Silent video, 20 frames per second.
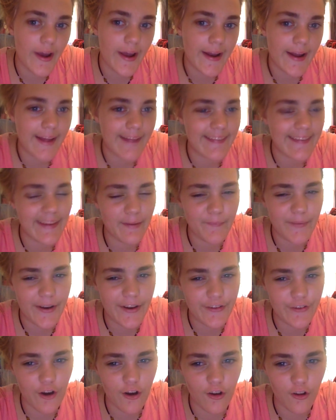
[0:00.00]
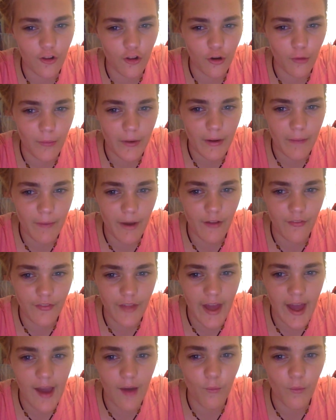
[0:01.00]
and I think I'm going to talk a little bit about
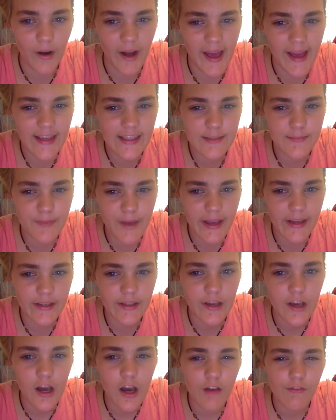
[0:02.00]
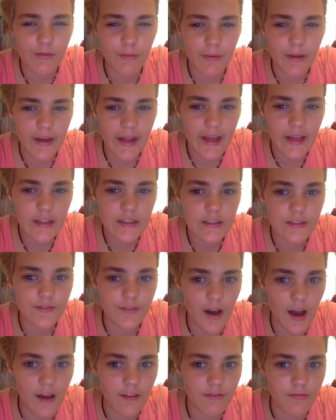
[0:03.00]
that and what I expect from the next
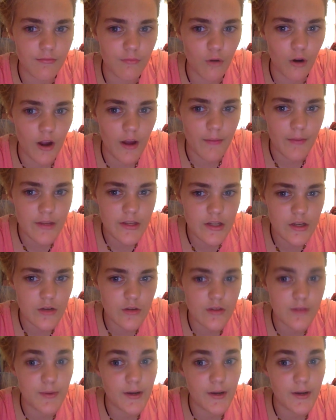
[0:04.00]
five more episodes,